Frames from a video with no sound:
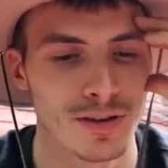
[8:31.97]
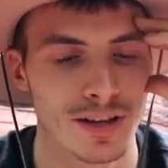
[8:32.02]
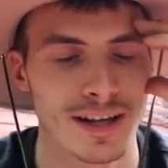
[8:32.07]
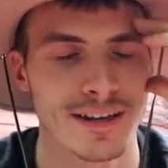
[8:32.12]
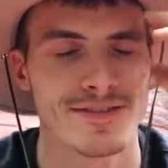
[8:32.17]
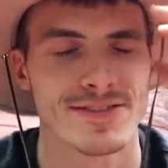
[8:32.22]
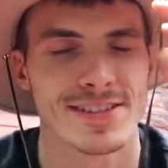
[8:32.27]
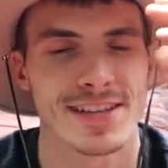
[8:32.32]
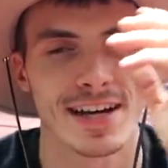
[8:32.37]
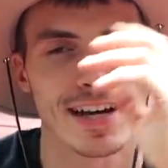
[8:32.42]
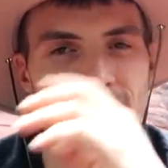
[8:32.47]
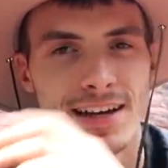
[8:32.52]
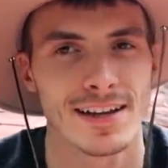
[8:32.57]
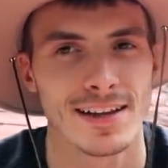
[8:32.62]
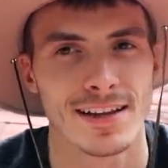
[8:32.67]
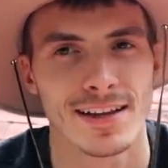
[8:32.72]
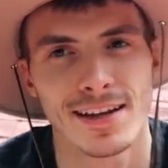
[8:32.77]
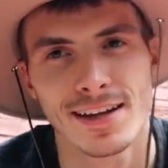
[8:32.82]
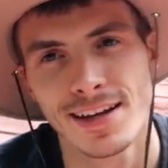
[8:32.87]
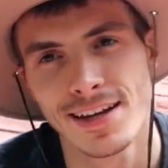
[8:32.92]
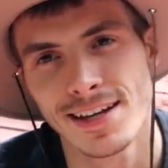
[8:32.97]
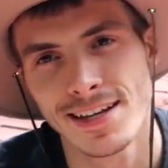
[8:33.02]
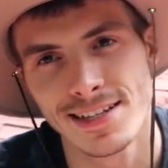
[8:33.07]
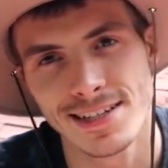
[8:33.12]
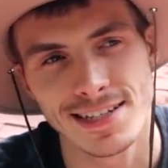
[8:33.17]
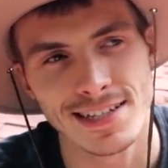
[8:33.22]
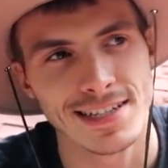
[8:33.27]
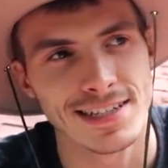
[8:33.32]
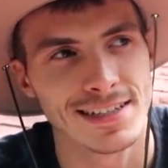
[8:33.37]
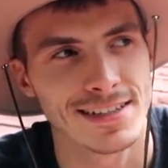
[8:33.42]
lifestyle.
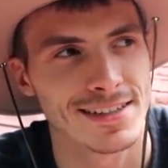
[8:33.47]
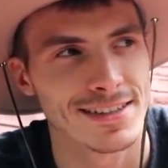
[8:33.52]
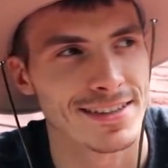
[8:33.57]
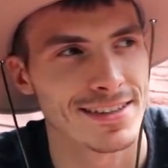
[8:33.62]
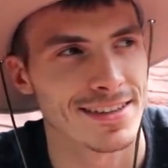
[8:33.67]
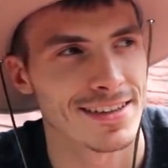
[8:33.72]
See,